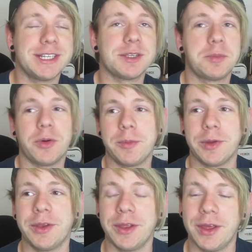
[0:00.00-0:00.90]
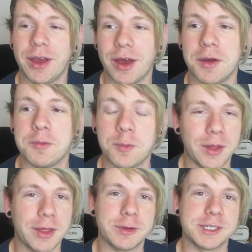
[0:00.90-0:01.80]
disappointment of
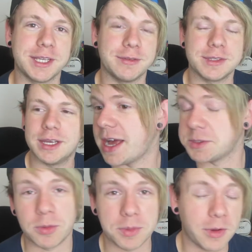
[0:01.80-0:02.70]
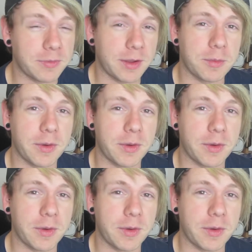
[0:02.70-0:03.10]
what they received. That's probably my favourite